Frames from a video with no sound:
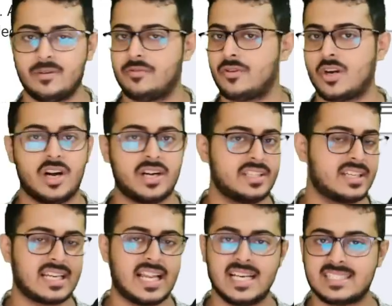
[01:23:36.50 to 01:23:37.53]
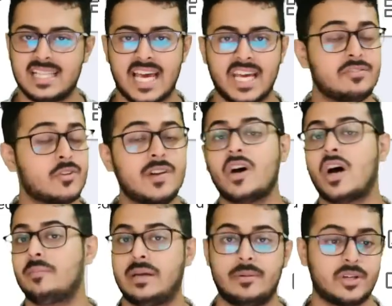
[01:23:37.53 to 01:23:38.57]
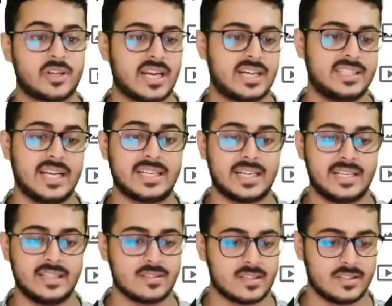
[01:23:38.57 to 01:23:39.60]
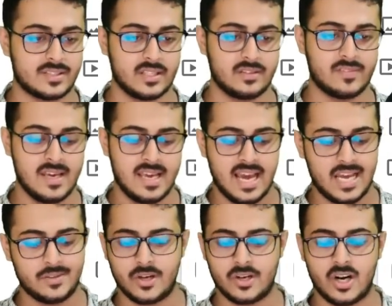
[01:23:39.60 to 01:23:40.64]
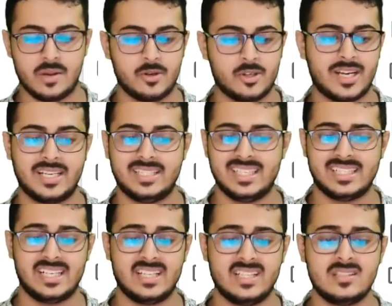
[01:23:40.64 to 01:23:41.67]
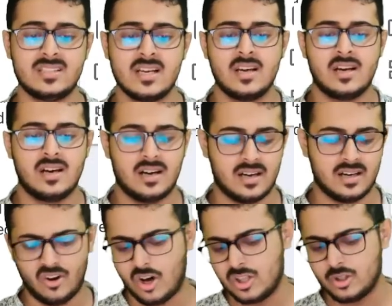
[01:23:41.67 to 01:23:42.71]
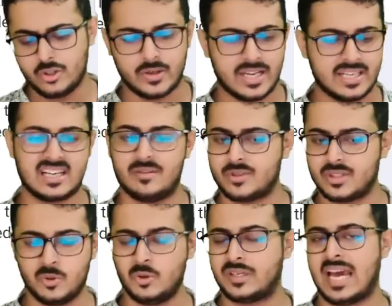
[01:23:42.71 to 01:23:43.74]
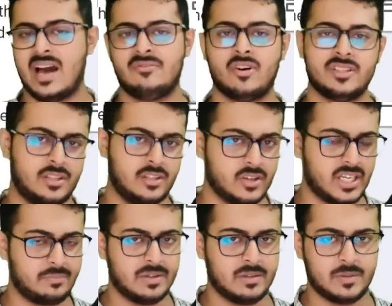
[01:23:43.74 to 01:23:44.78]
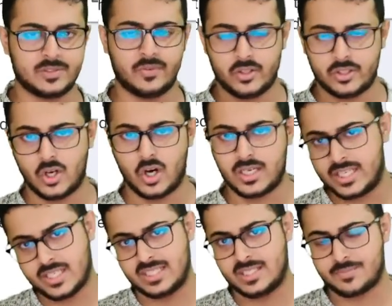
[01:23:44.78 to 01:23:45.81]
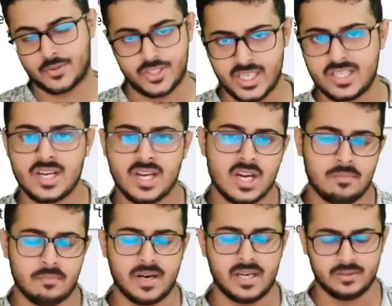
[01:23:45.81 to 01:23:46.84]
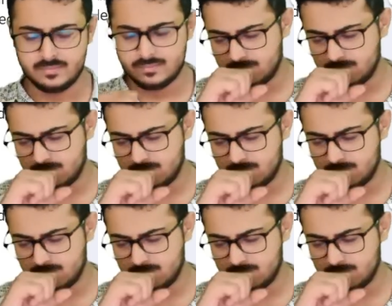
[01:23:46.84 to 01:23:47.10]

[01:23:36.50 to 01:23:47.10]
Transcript: If you're not in the class live, you will not be able to get the attendance itself. And if you're not able to get the attendance, although you can come to the boot camp for the learning purpose, for the knowledge and the project, but